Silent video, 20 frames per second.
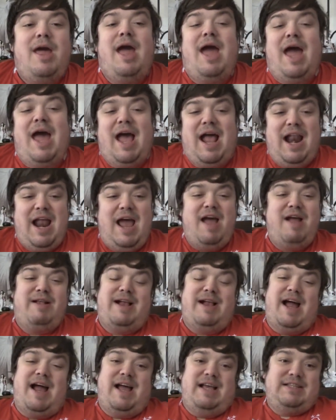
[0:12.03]
Hello
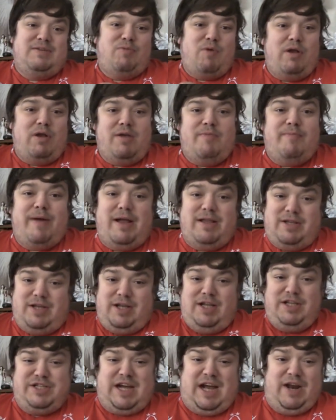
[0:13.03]
guys and welcome back to the
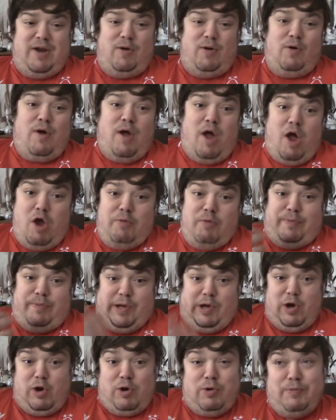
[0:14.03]
channel. Hope
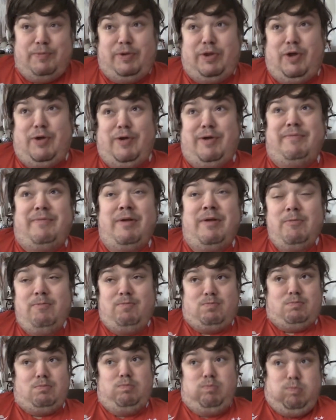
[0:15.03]
you're all doing
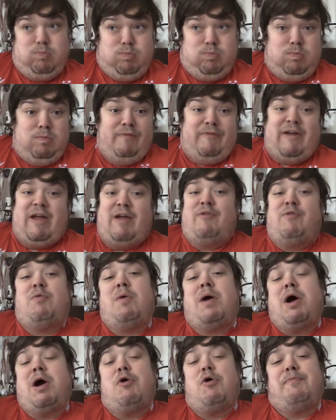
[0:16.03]
very
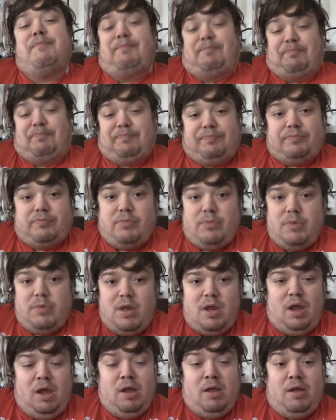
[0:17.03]
well
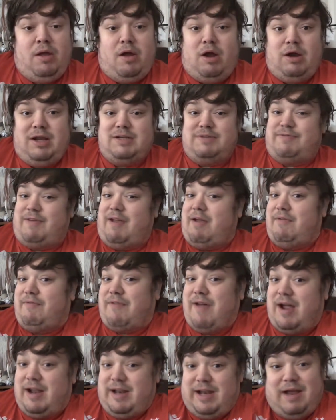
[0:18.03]
I'm I'm just very
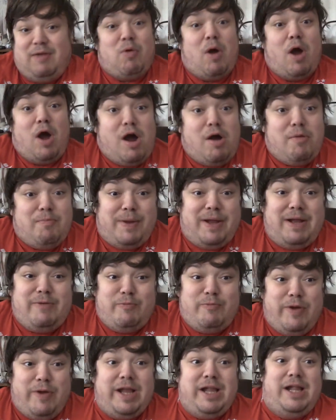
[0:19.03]
Friday. What a
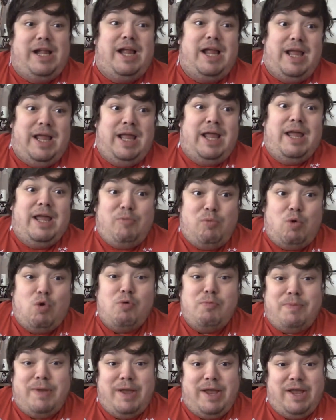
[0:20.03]
big week it
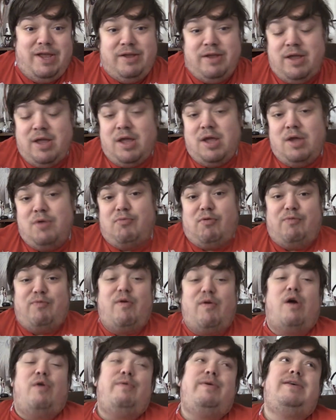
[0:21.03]
will be for
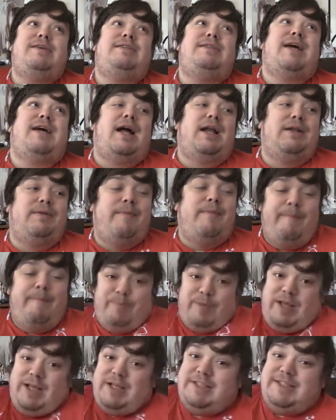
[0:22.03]
Forest Sand
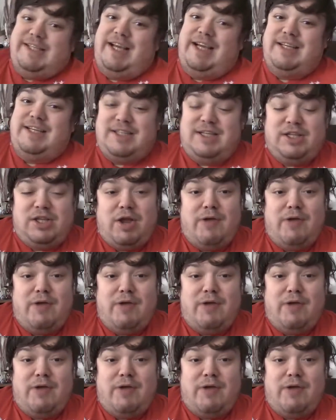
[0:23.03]
this season.